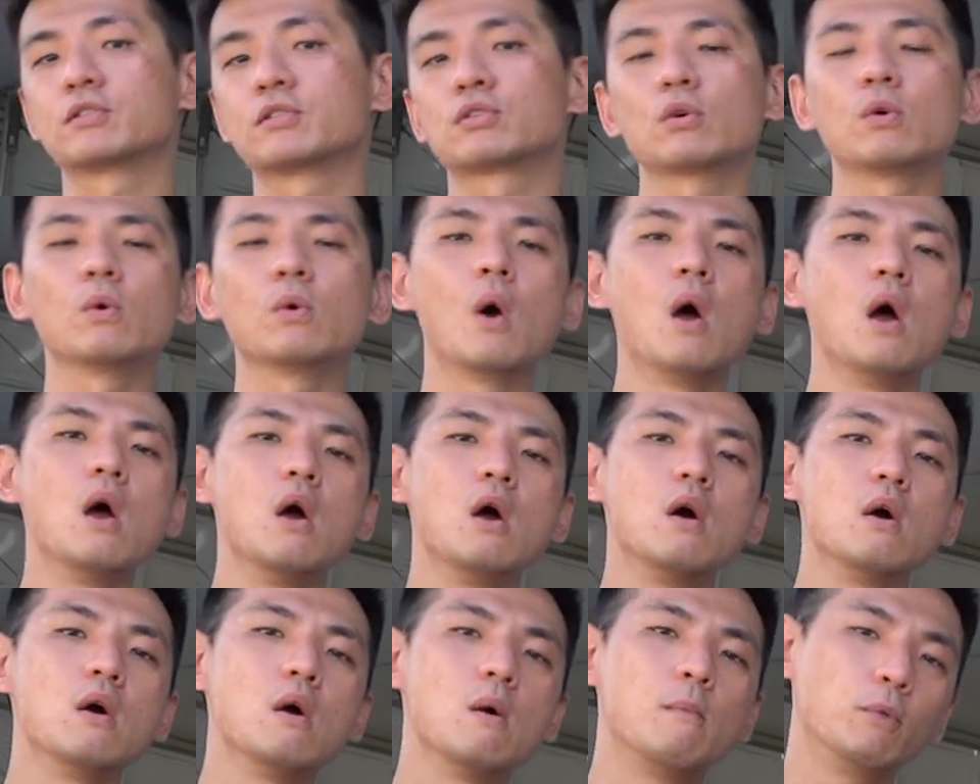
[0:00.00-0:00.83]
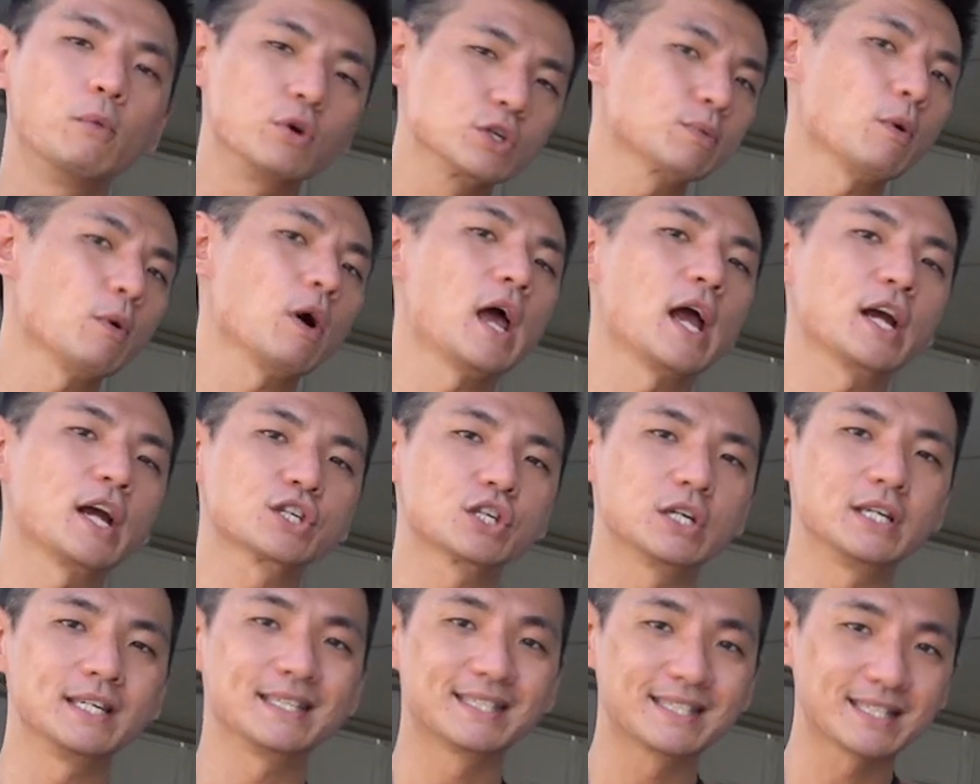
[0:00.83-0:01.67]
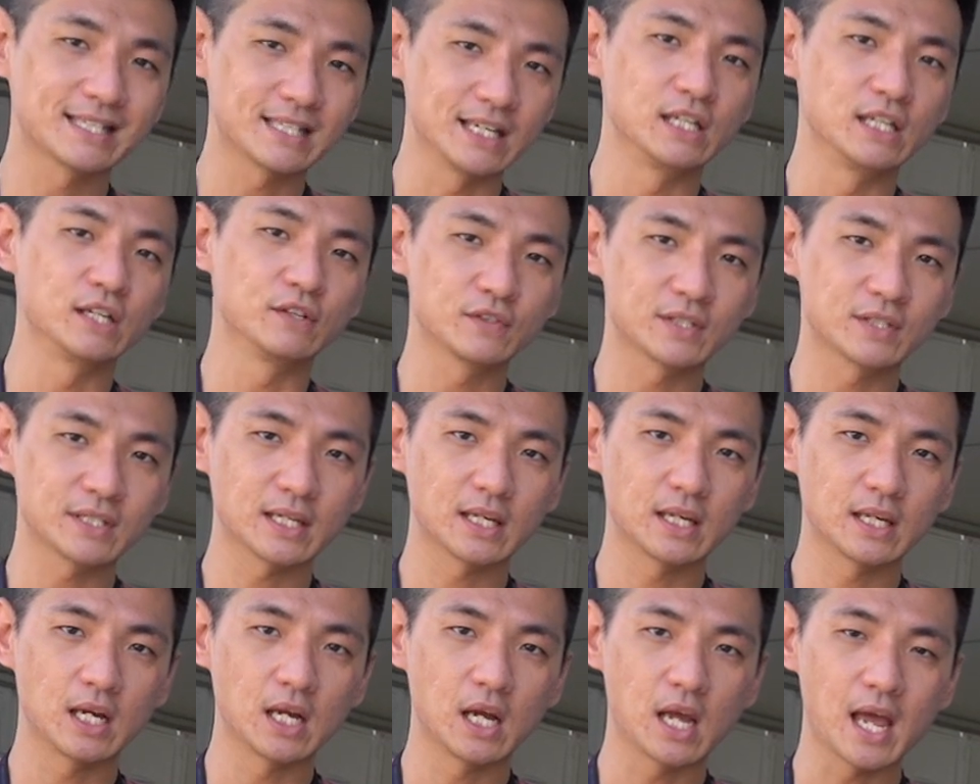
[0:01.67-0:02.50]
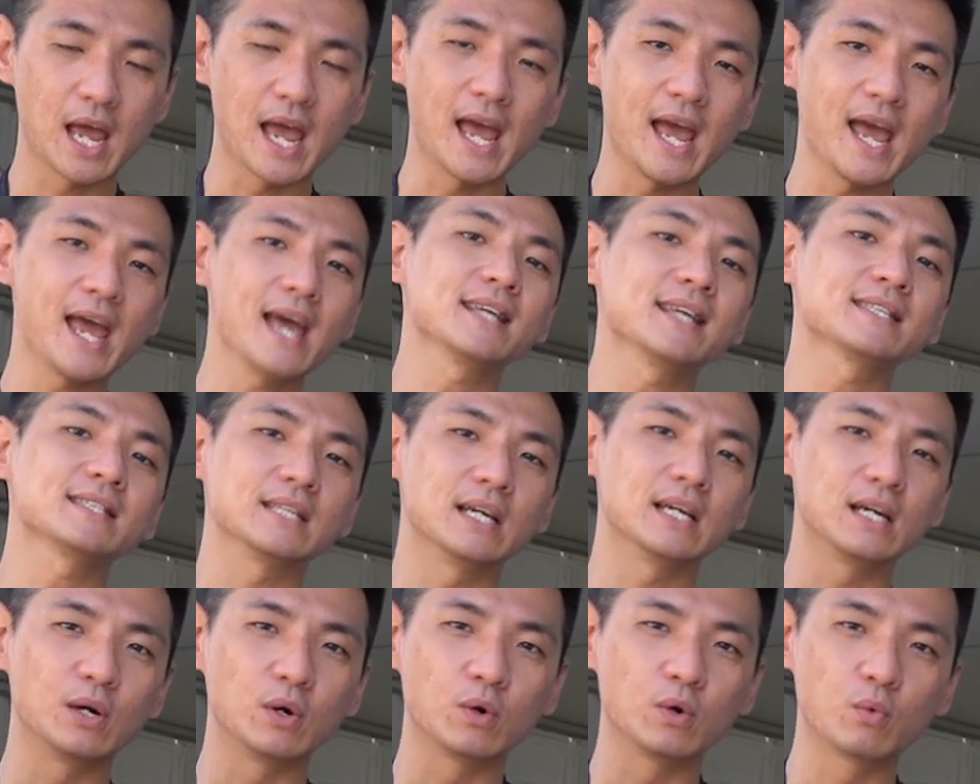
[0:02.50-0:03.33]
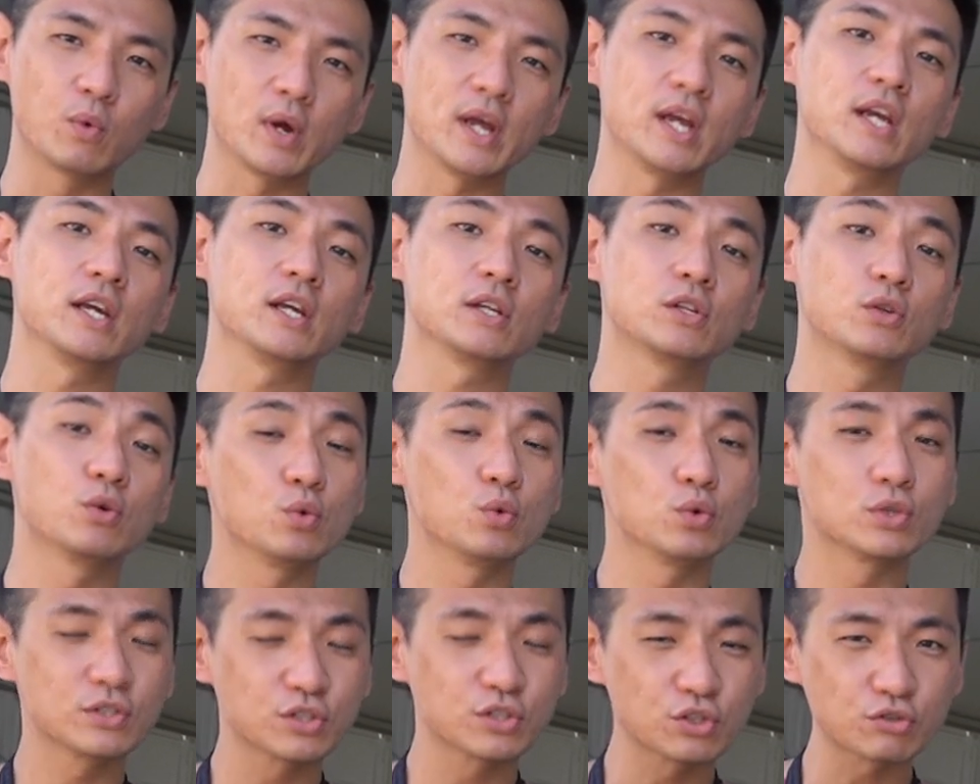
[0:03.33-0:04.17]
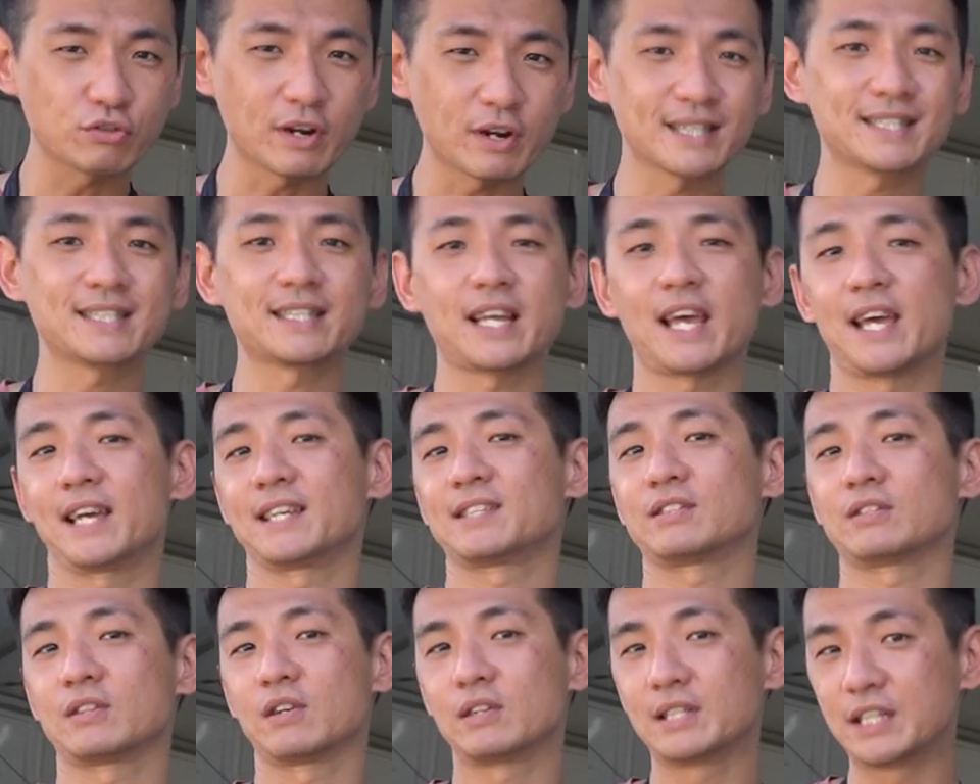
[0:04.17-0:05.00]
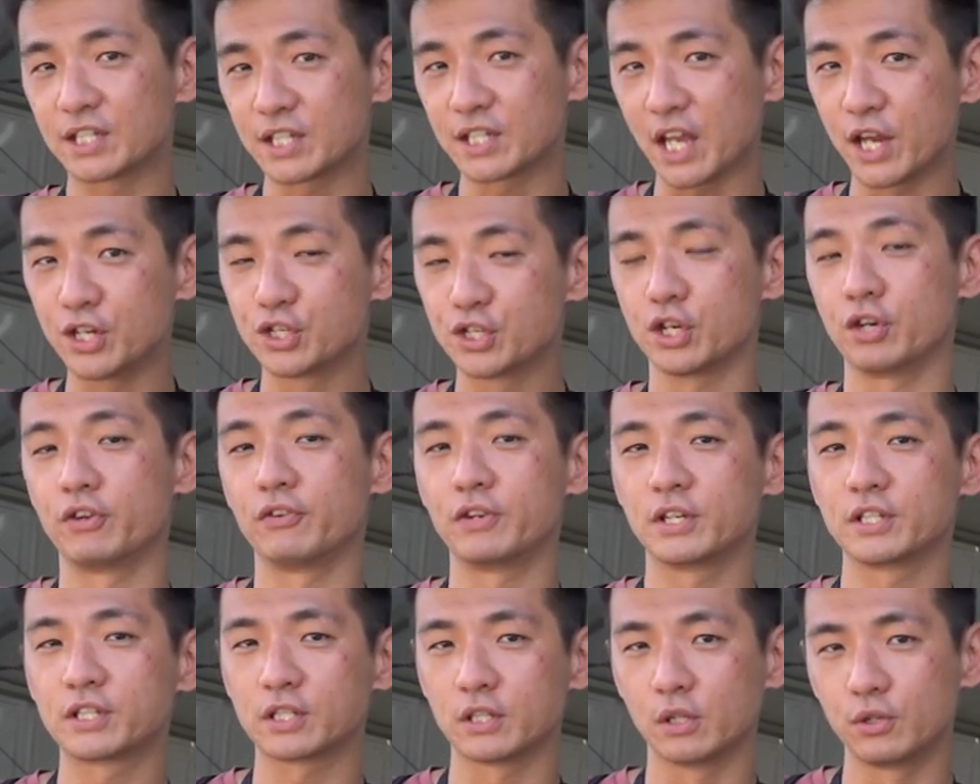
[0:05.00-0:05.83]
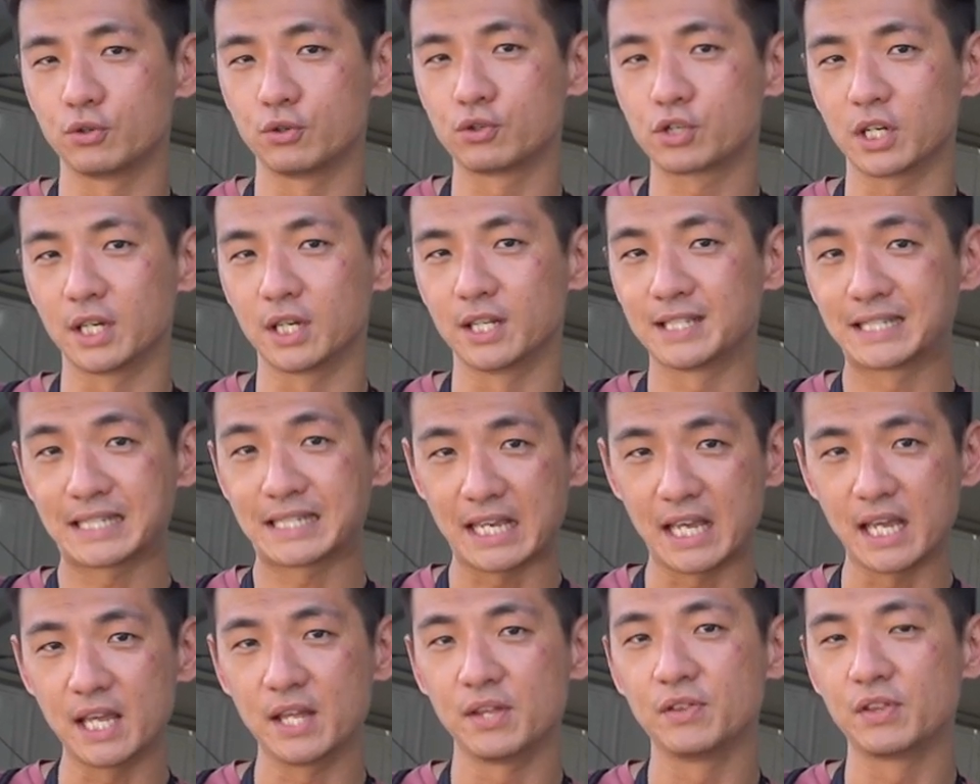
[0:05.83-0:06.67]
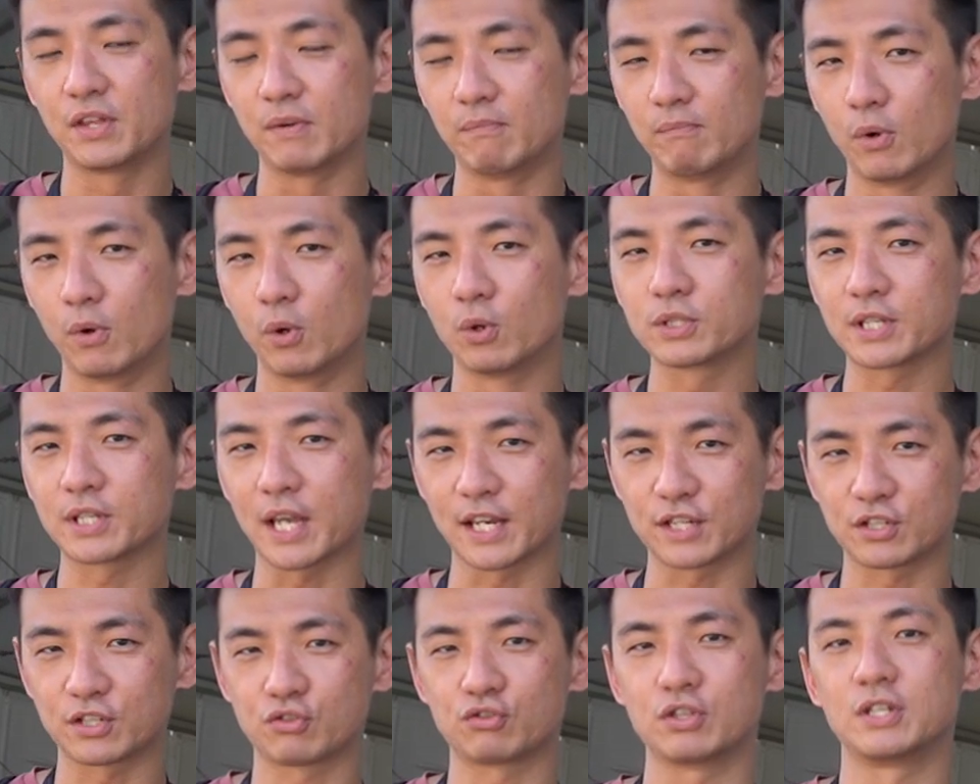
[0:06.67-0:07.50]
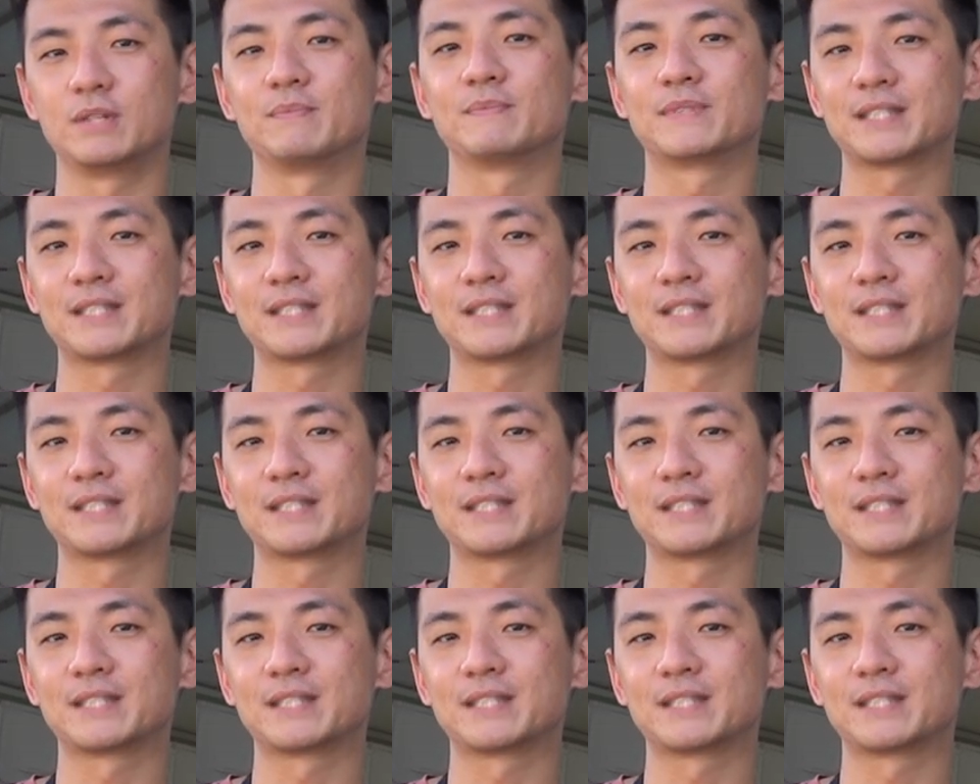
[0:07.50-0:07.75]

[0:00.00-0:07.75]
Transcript: So motorsport actually serves as a way to stress test its engineering solutions in the most extreme